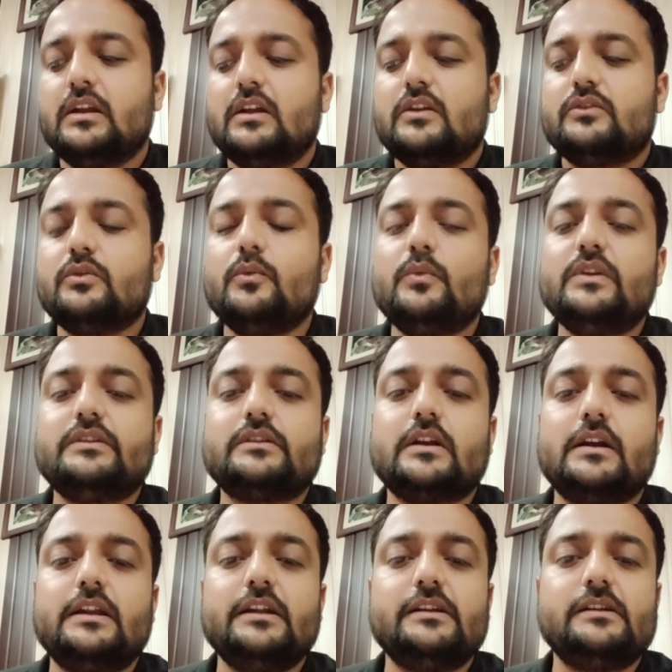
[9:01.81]
So we
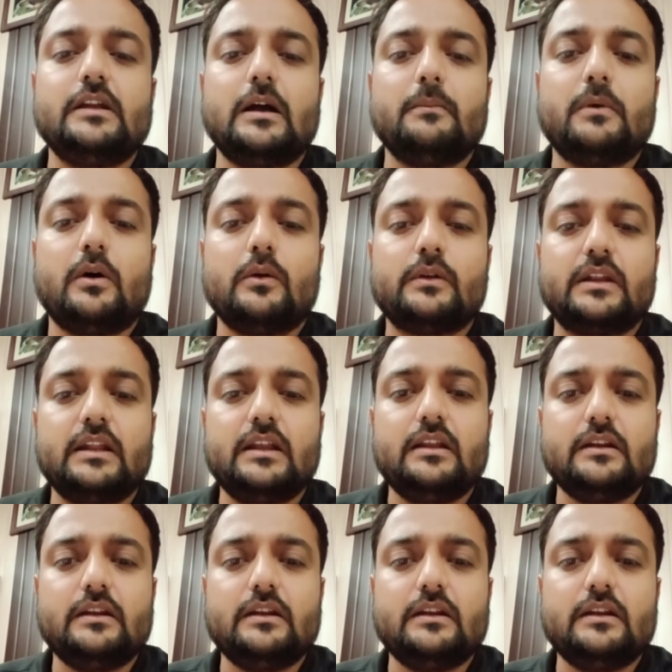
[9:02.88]
studied about the